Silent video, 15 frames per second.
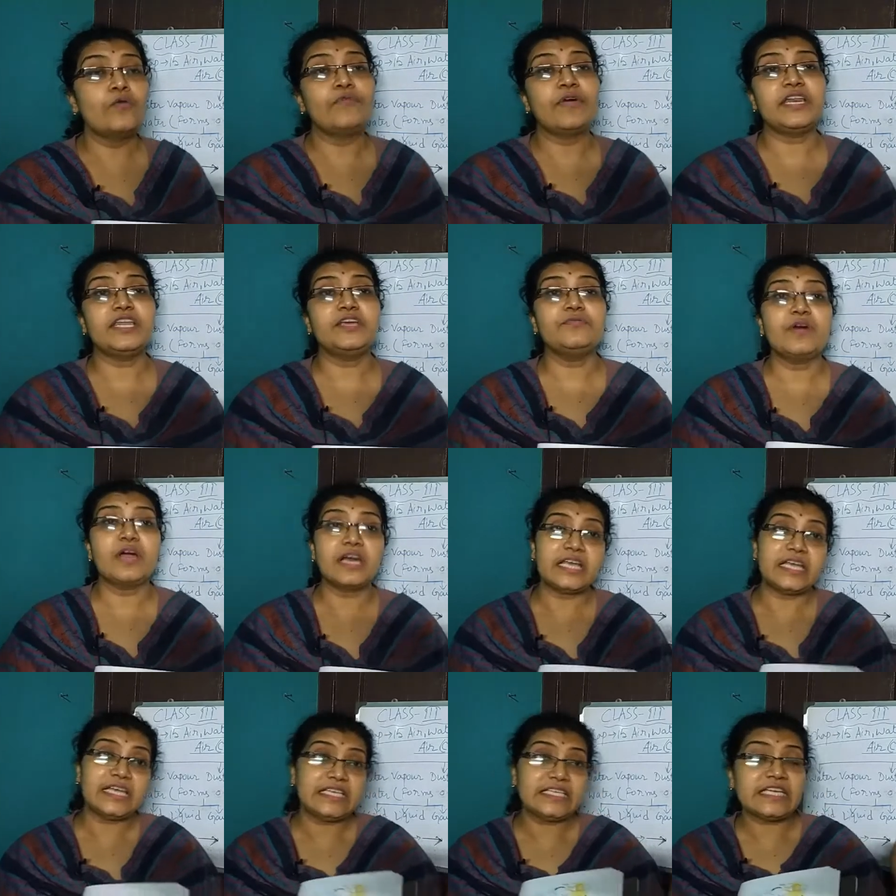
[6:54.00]
when you are
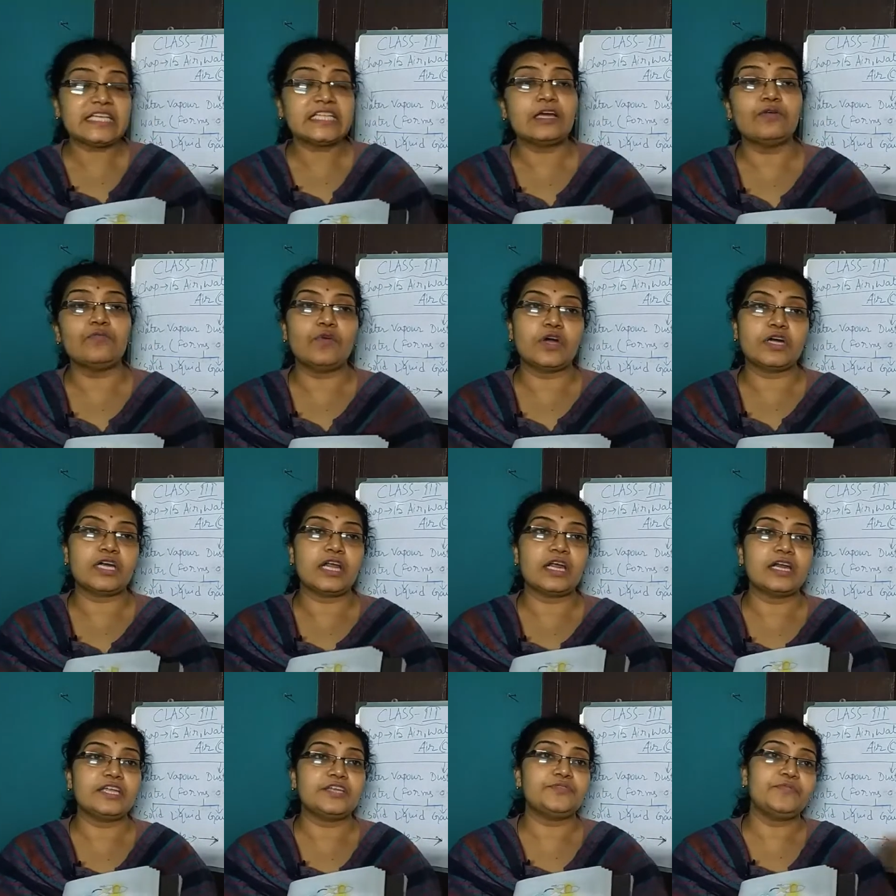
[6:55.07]
heating the
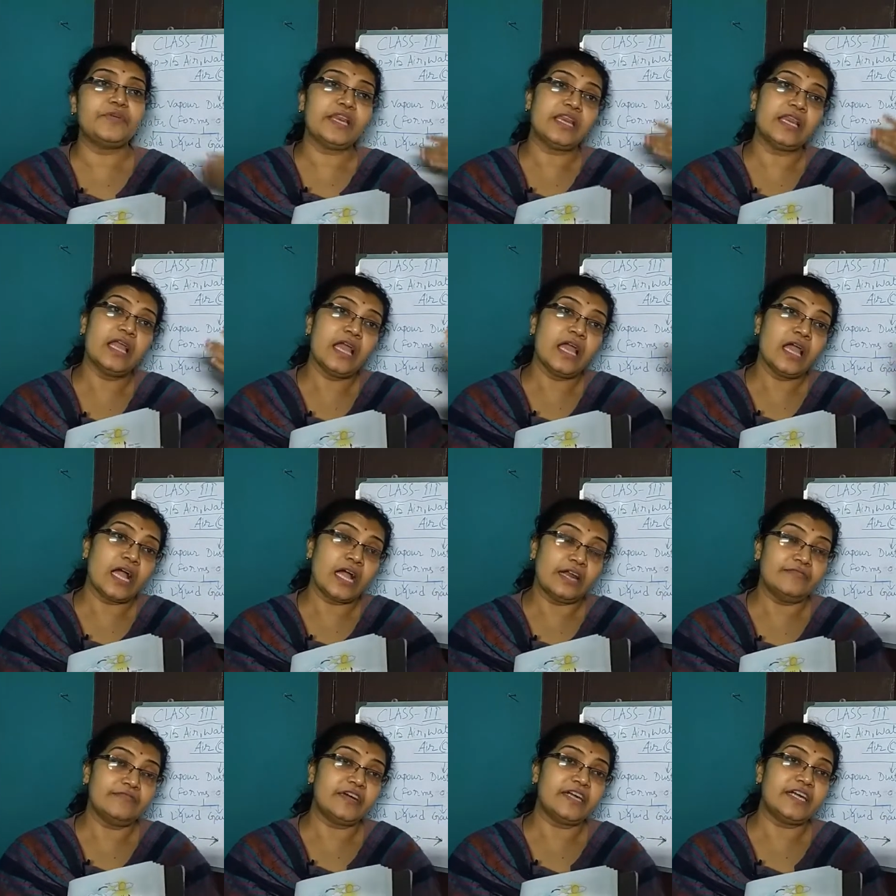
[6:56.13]
water, it will
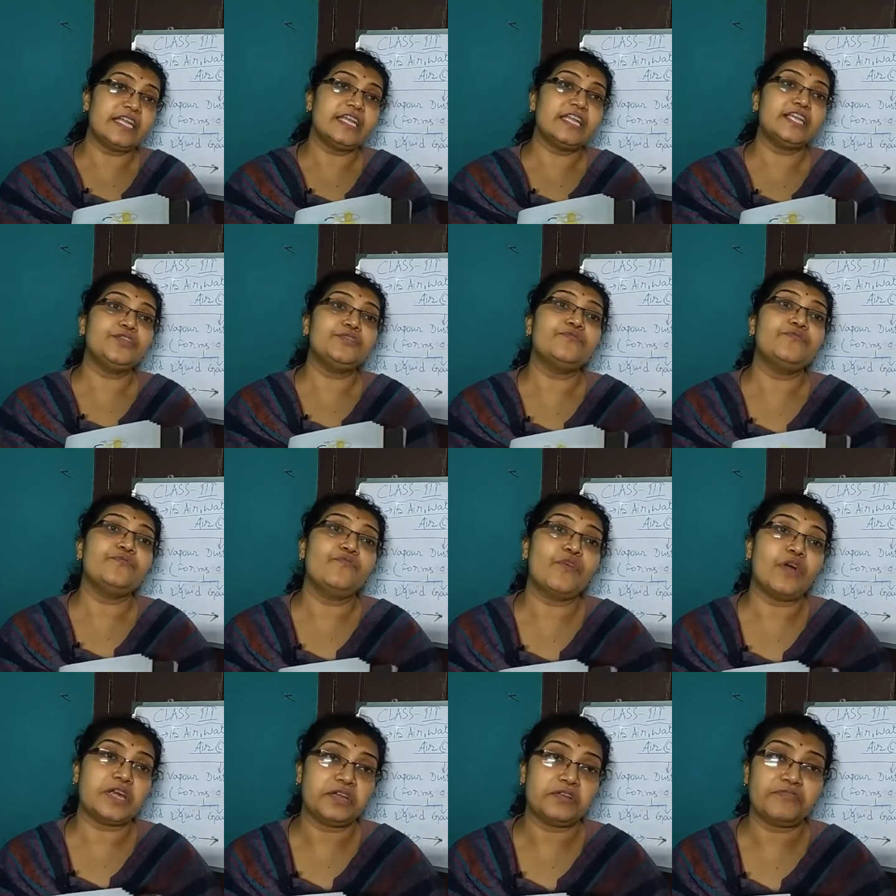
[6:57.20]
convert it into
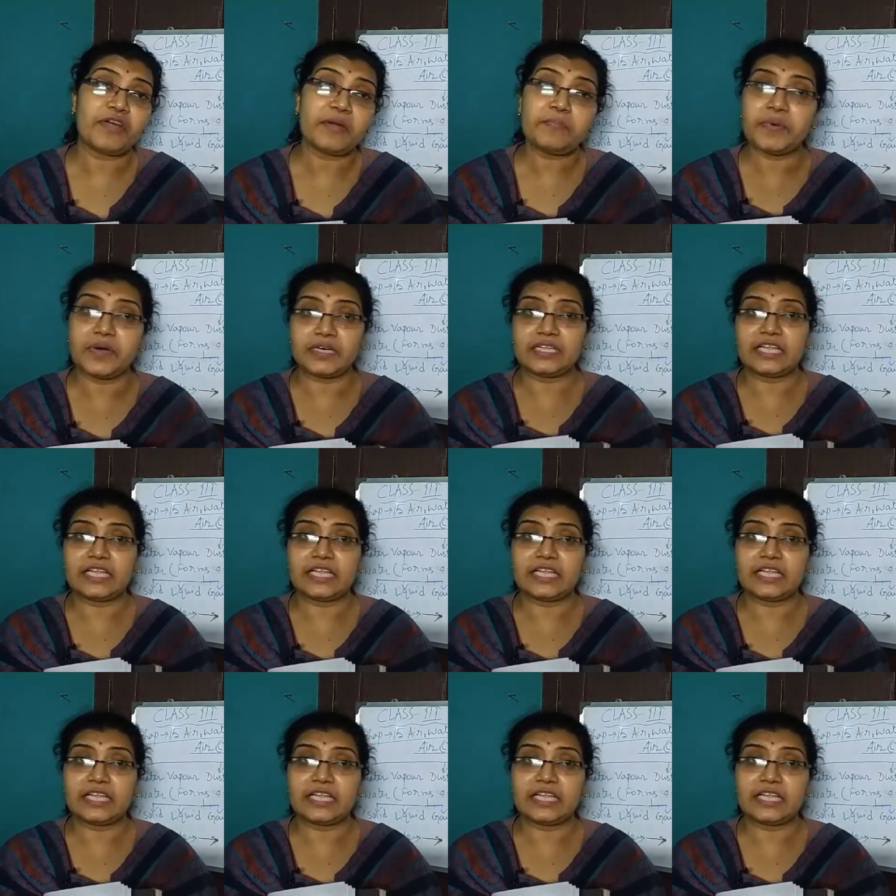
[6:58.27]
water vapor.